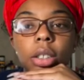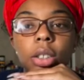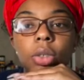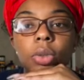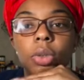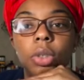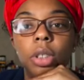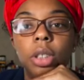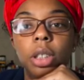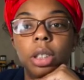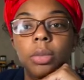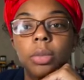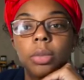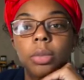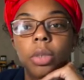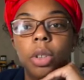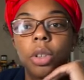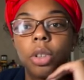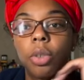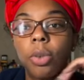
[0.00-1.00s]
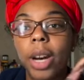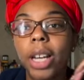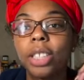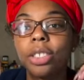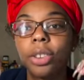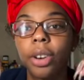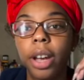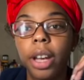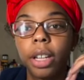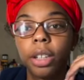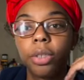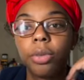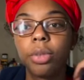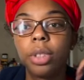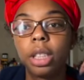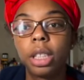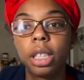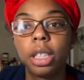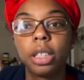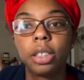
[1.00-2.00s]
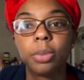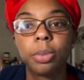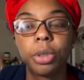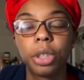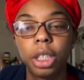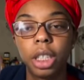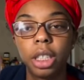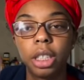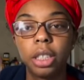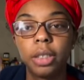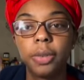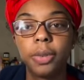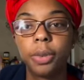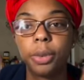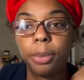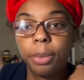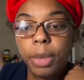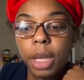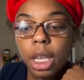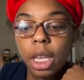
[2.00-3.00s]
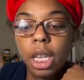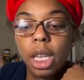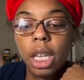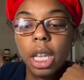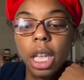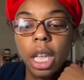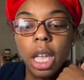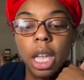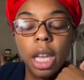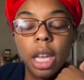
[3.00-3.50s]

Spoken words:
doing things productive for me,